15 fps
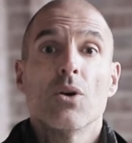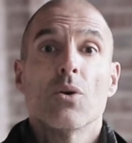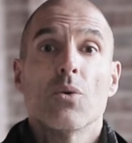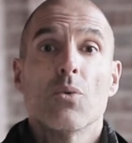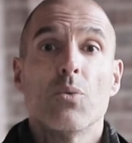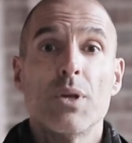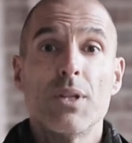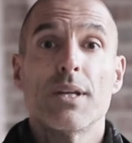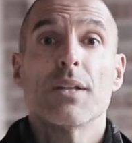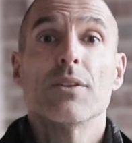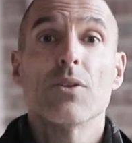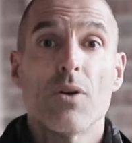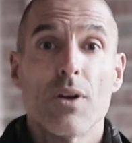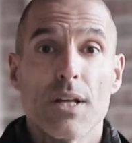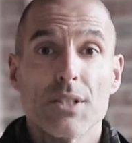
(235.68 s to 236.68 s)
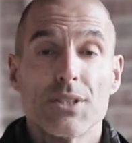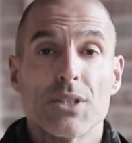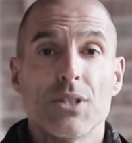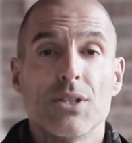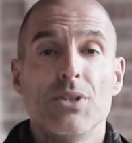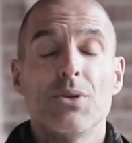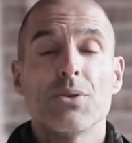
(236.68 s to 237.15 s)
With that knowledge,
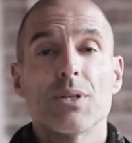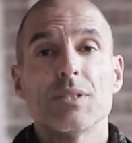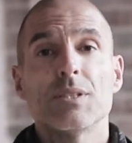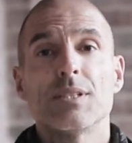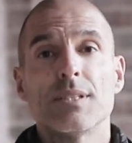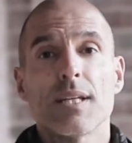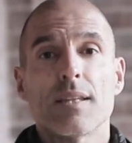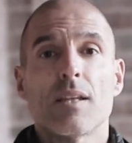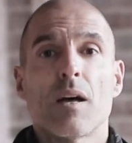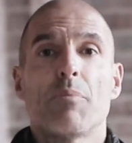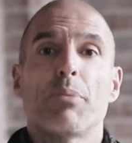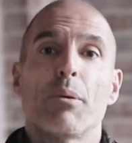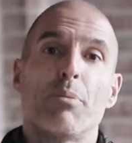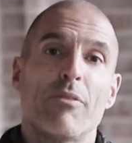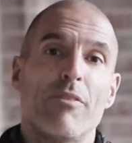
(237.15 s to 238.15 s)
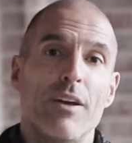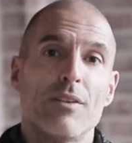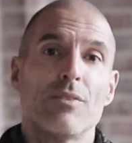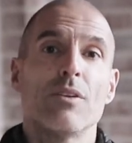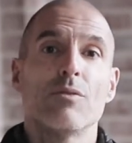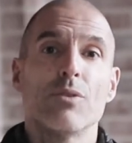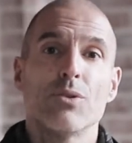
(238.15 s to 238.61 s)
you can set up a
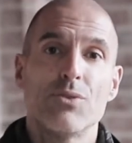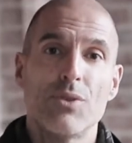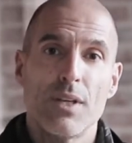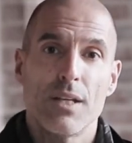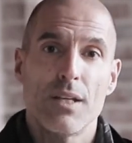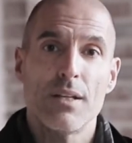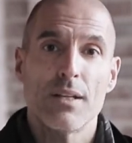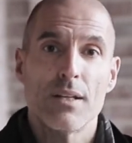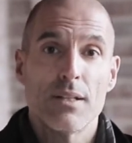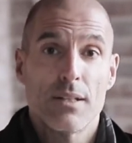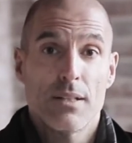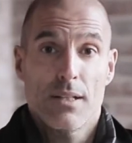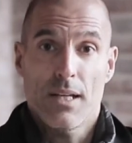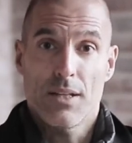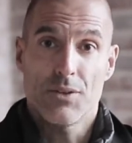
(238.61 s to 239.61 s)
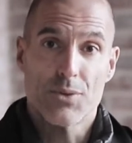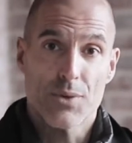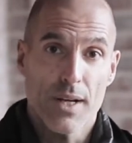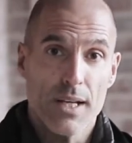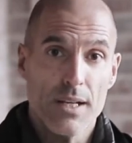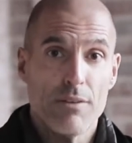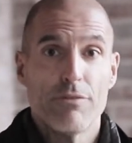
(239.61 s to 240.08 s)
preventive routine and
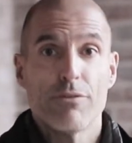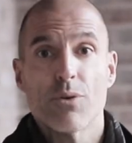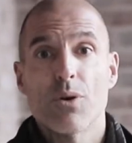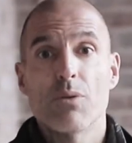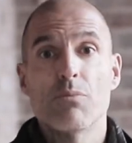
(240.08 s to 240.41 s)
train for a